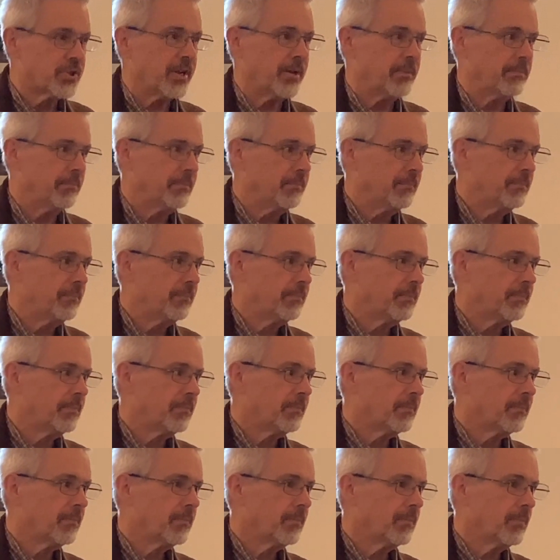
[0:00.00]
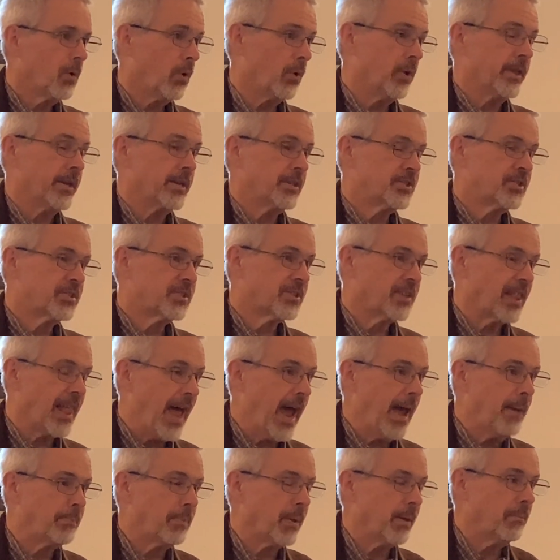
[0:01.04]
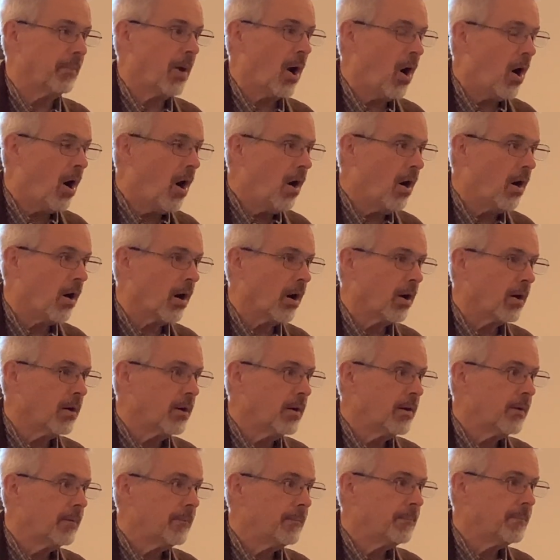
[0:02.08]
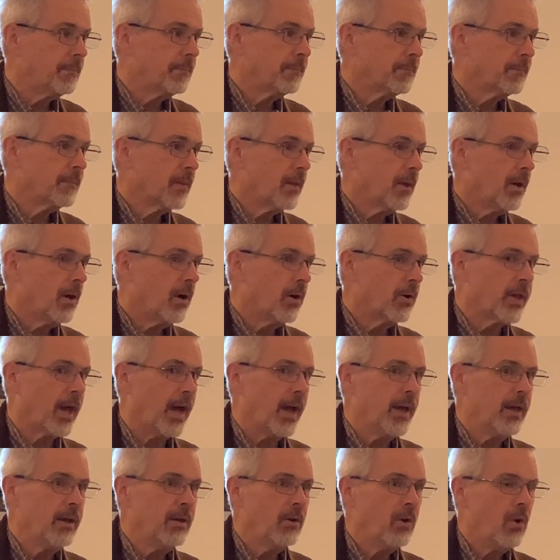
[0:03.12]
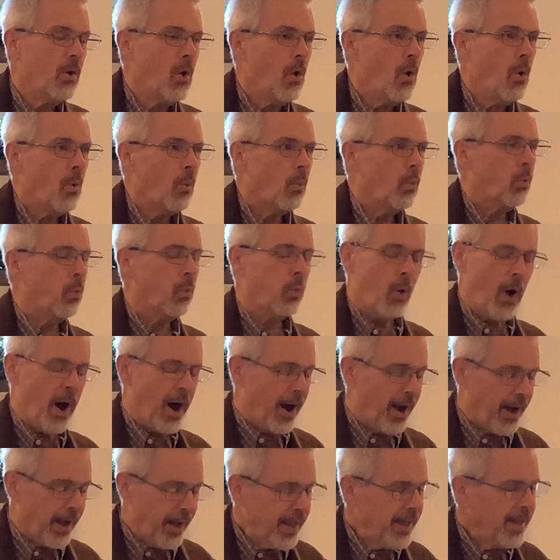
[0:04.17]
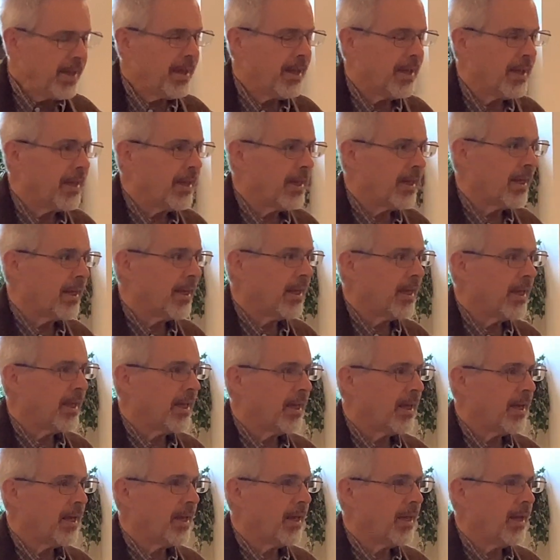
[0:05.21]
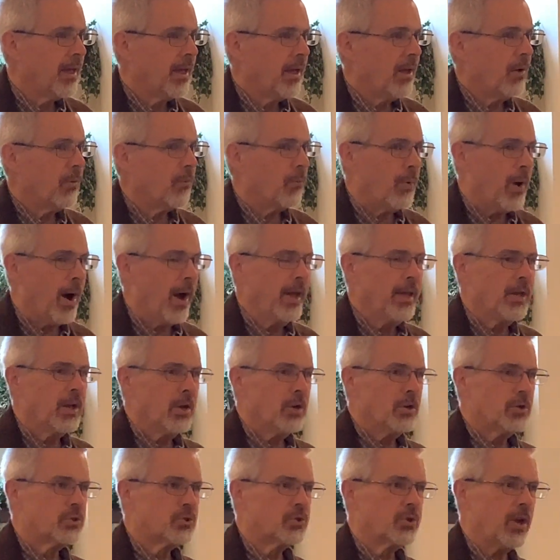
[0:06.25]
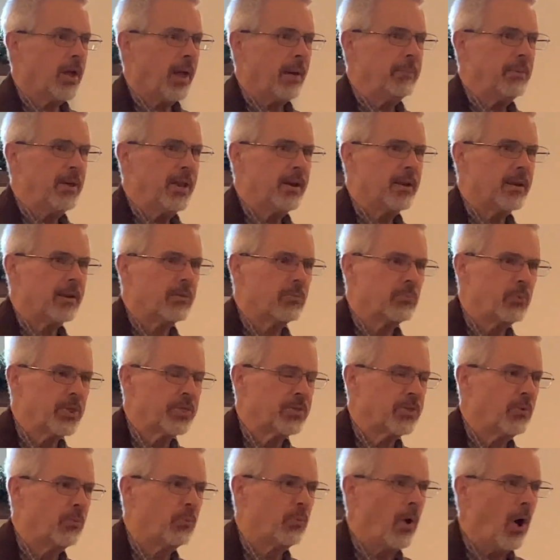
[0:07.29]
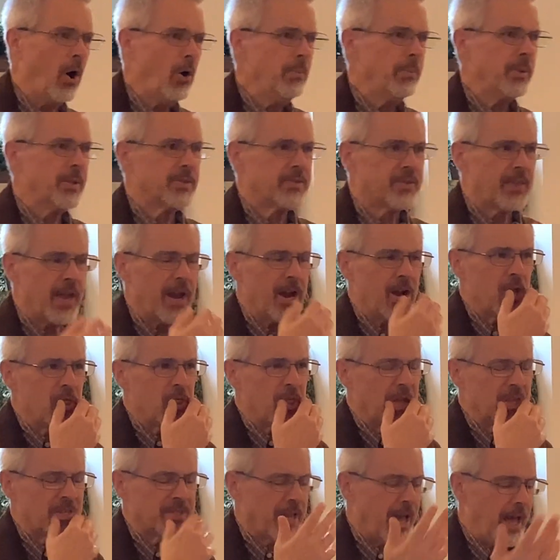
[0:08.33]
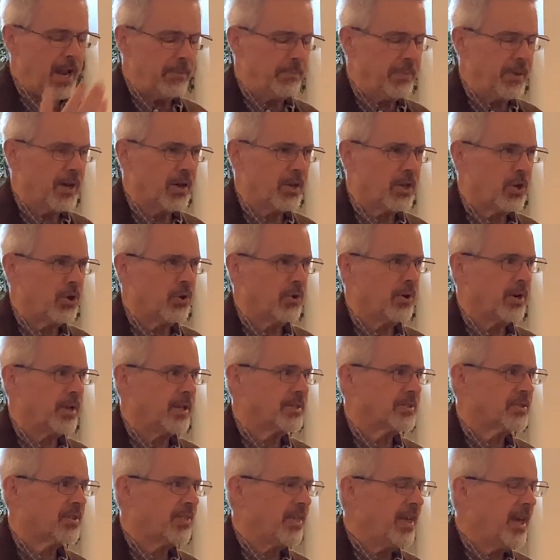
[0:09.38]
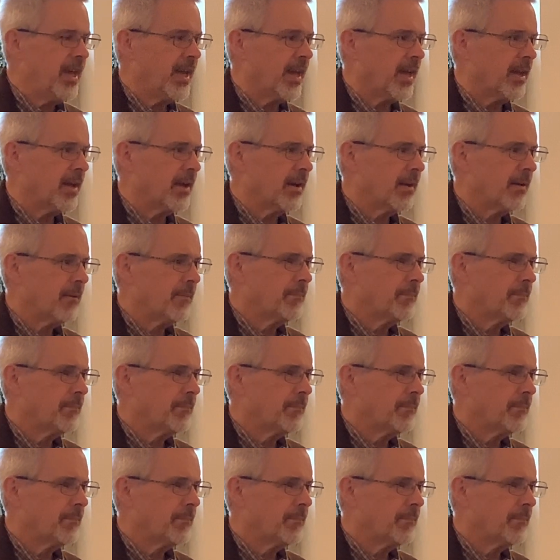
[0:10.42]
him or they slap him hard. Okay, why? Why? I mean, with the Romans there, that's got to be a curious thing.